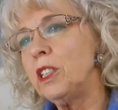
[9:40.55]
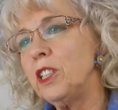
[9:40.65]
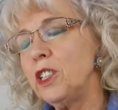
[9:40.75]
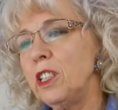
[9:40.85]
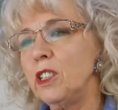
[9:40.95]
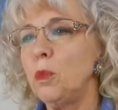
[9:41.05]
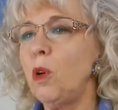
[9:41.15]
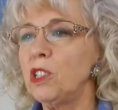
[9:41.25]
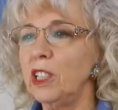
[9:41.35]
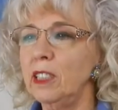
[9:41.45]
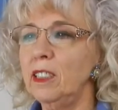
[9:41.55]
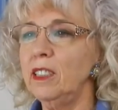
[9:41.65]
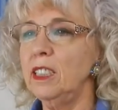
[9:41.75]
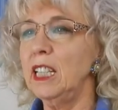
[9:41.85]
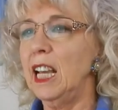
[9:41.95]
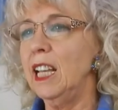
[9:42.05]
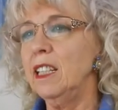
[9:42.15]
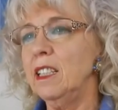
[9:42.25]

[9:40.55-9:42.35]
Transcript: condition is watching this today,